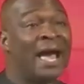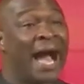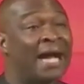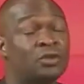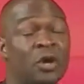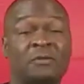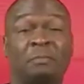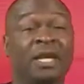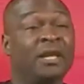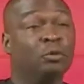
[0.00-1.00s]
and just
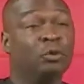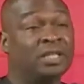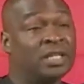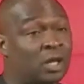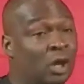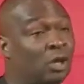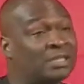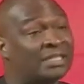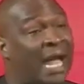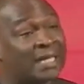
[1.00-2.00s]
believe you
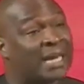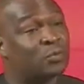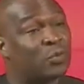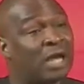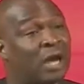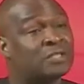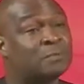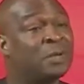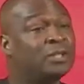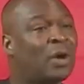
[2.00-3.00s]
dislodge darkness without
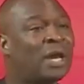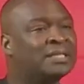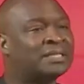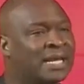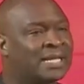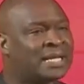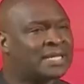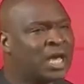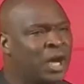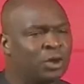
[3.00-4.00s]
spiritual
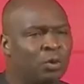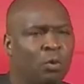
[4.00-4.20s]
intelligence. You will